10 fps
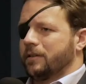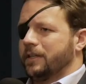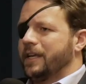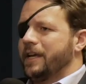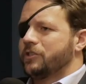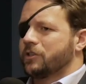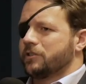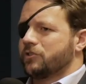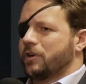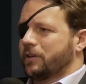engage
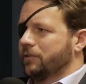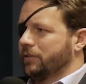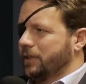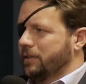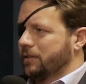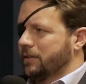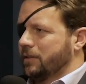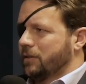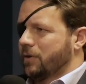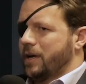constructively,
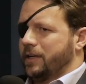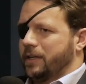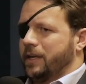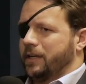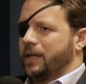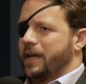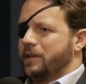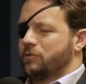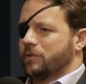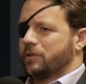right?
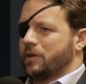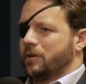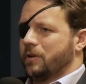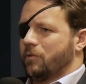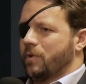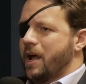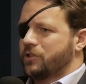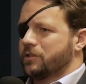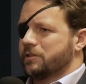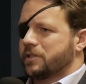Engage with a
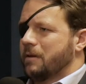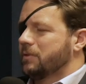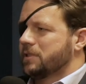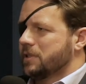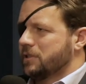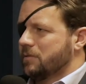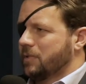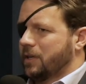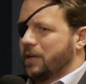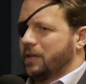rational
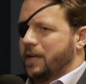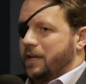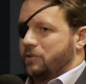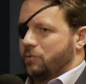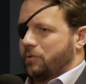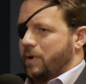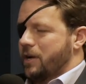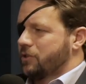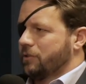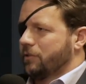skepticism, and engage with
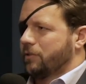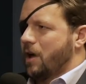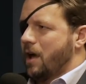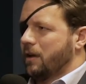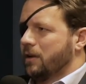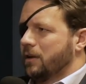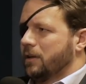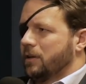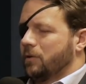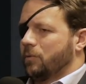rational thought.
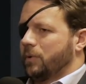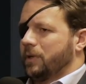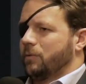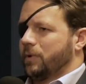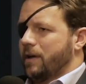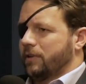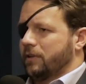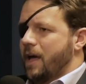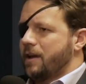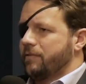We have a
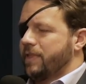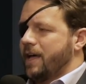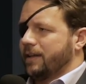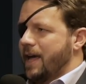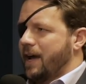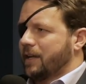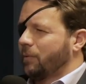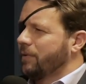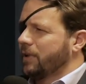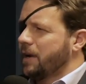lot of that
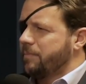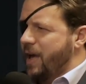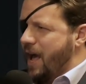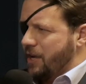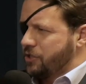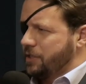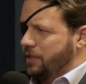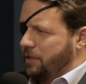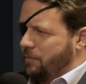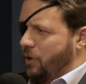lacking. We have a lot of
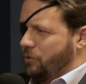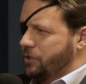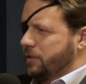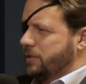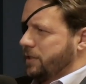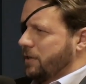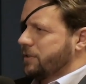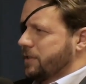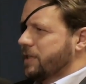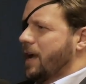passion and emotions in
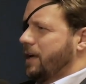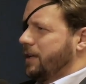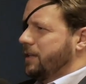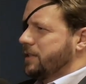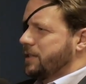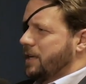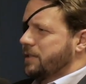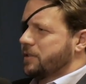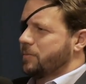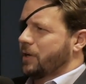our society these
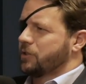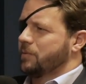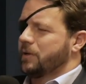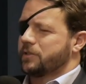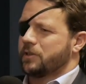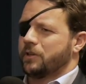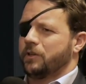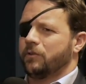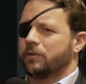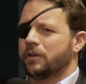days, especially amongst our
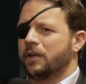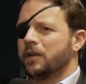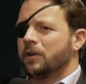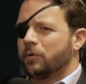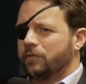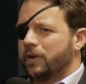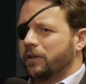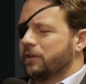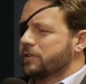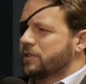youth, with
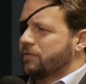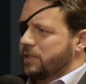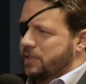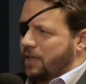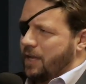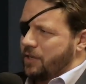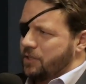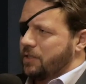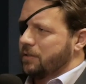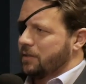very little
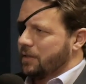sophistication.